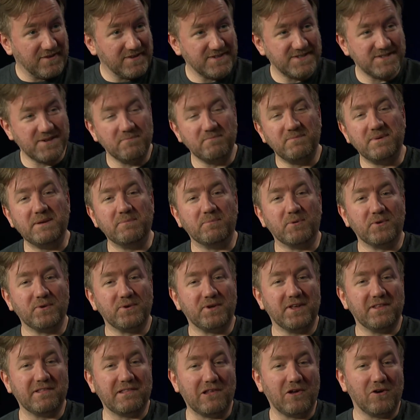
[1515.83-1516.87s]
Some people
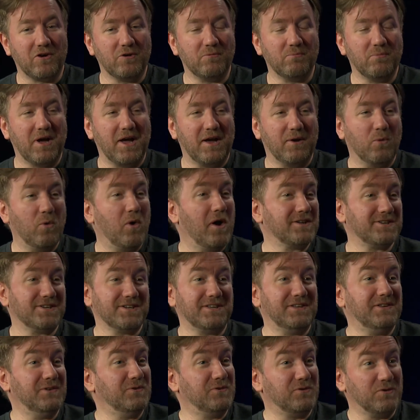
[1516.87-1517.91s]
can learn by
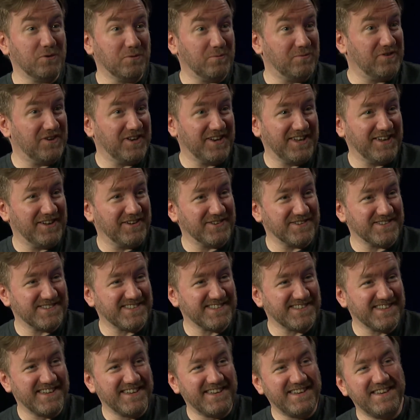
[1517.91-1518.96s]
watching YouTube videos.